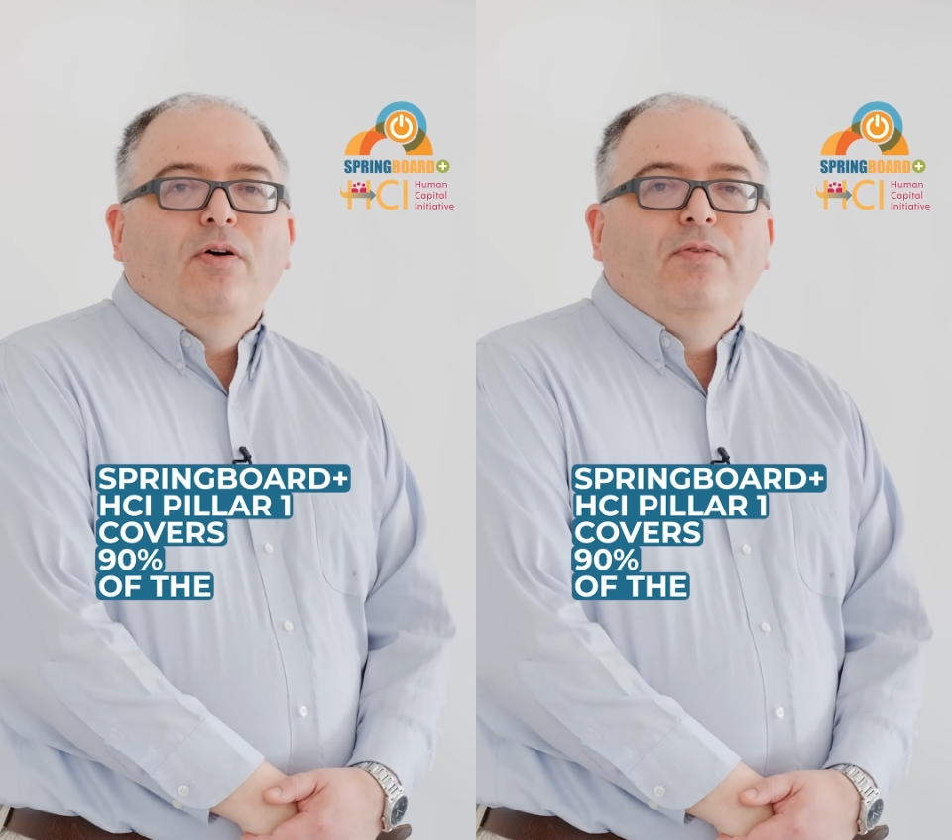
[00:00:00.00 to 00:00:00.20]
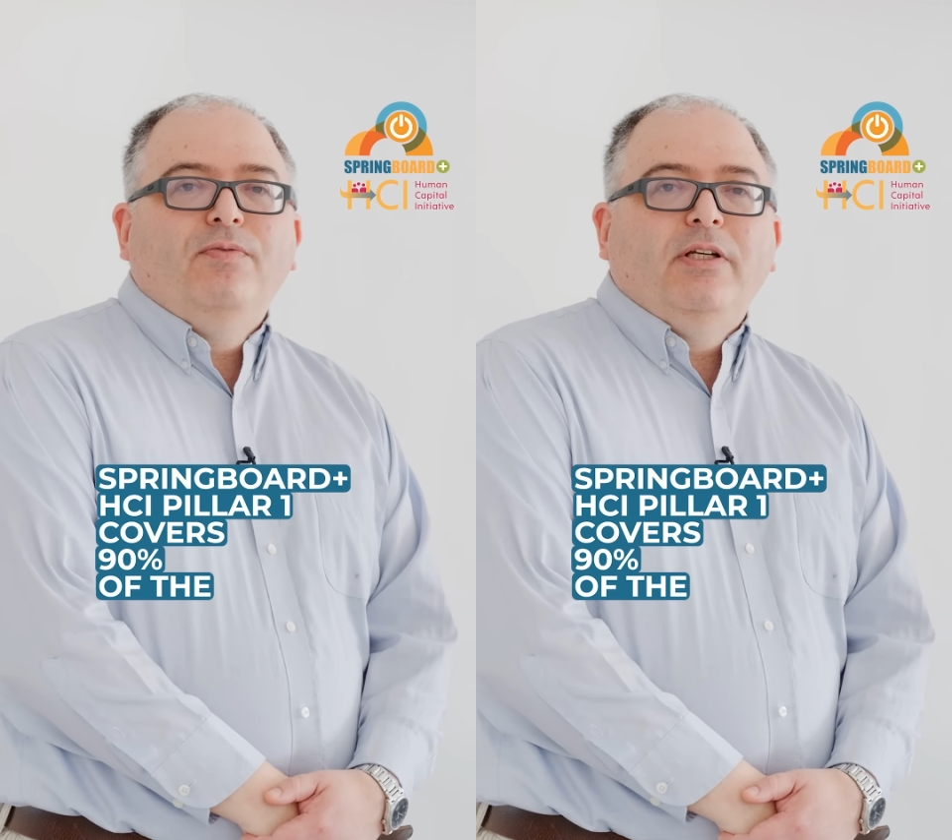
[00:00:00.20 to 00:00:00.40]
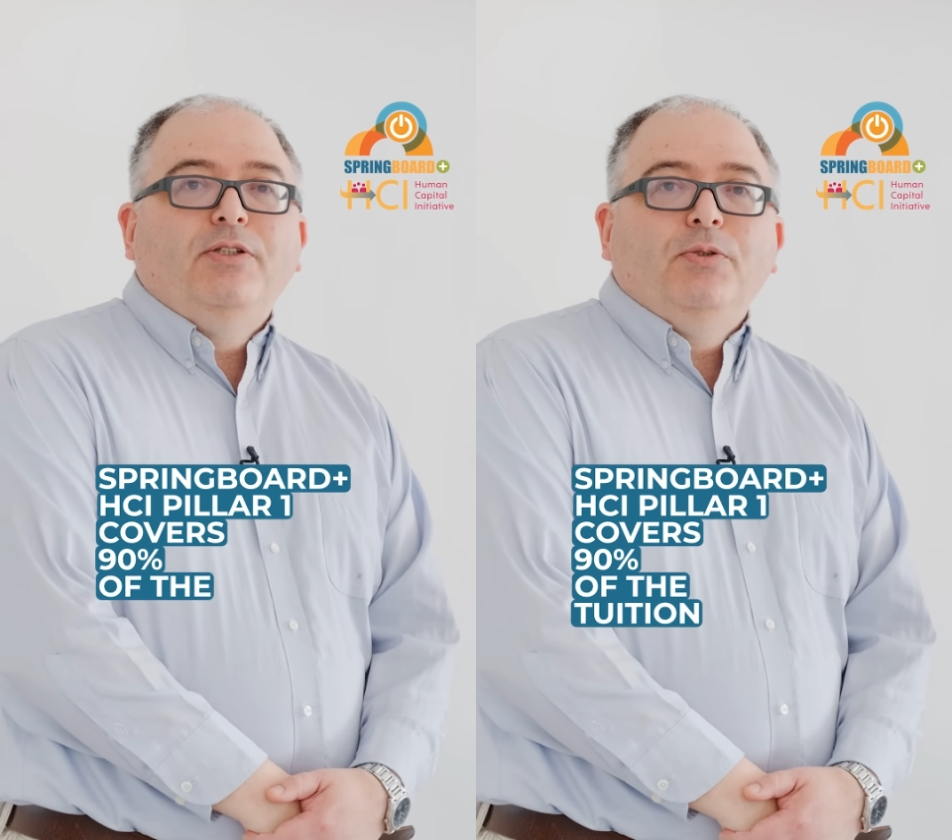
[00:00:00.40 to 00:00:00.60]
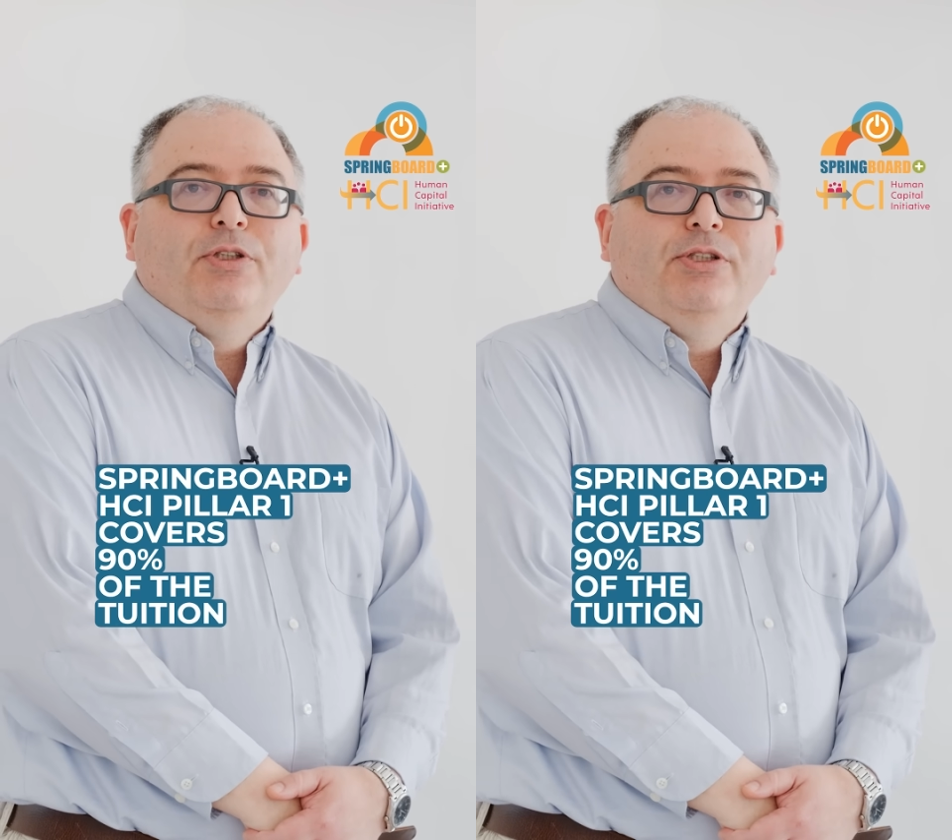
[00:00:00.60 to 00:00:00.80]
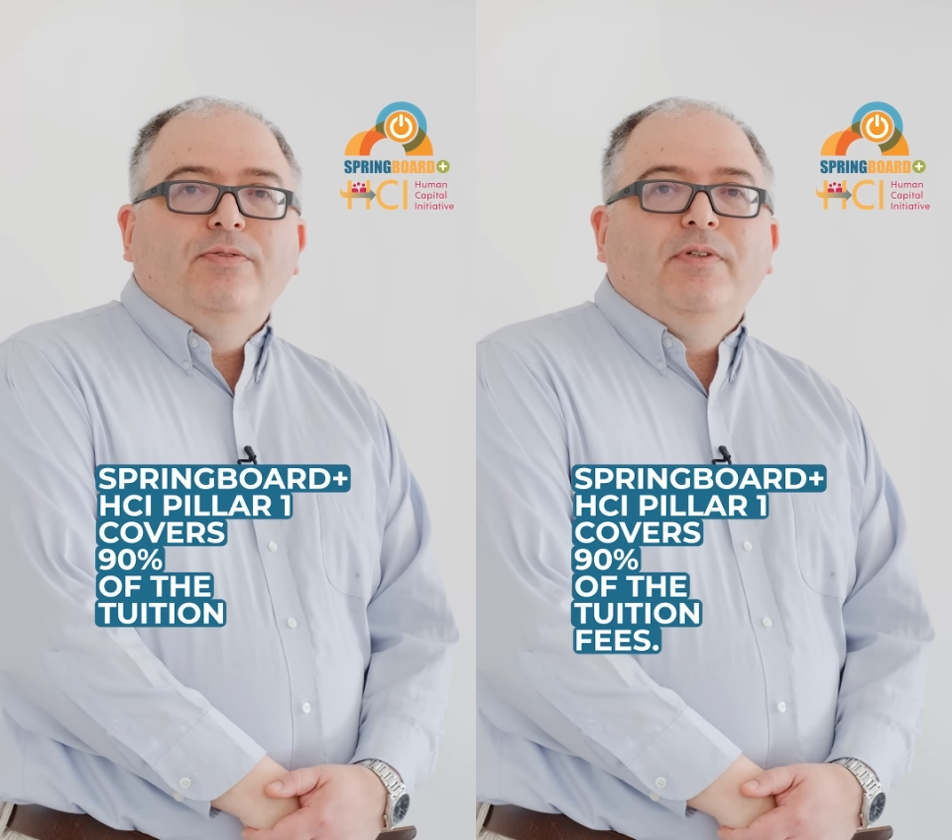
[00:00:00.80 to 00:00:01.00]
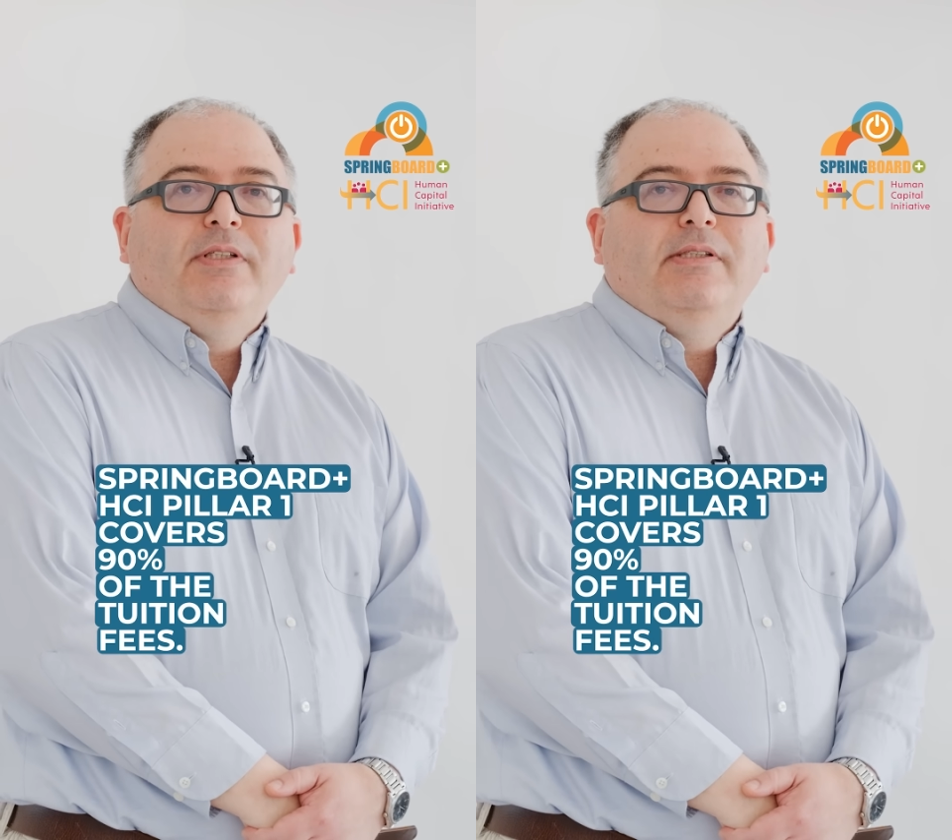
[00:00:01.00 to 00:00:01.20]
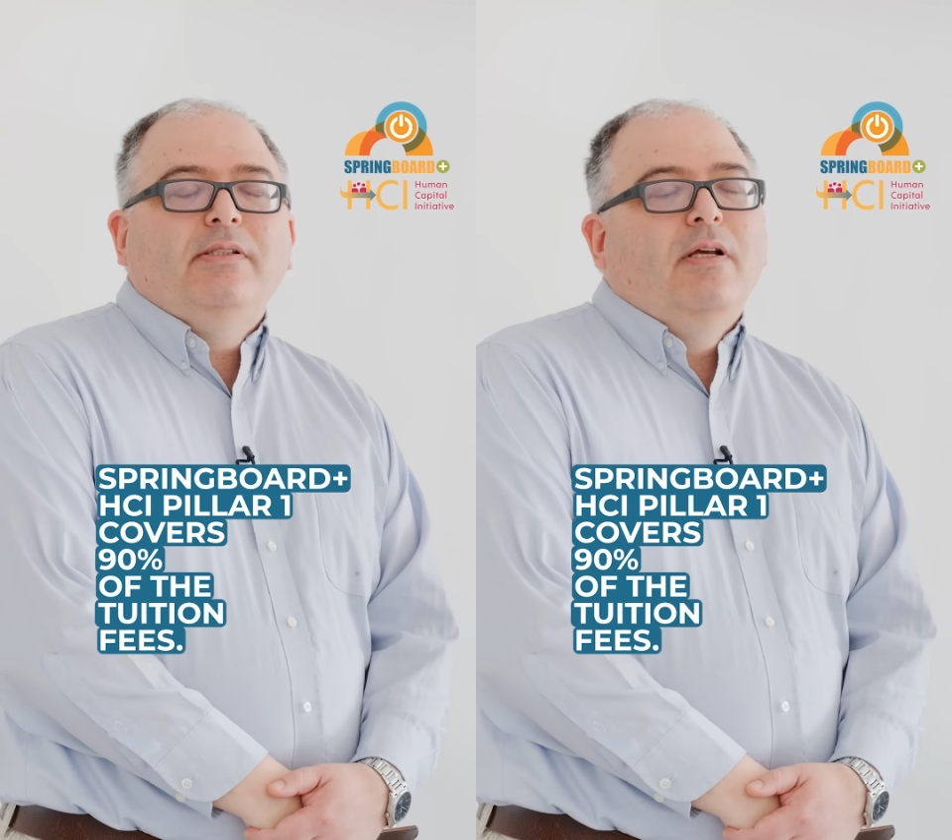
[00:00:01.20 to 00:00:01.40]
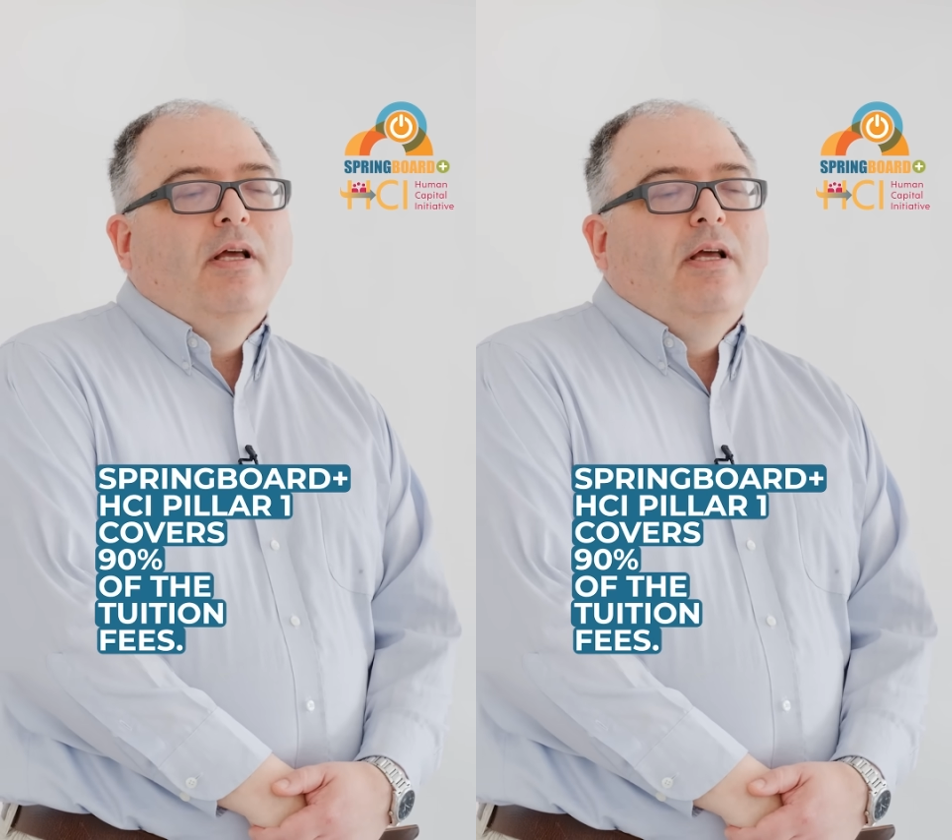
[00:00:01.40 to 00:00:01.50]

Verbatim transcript: of the tuition fees.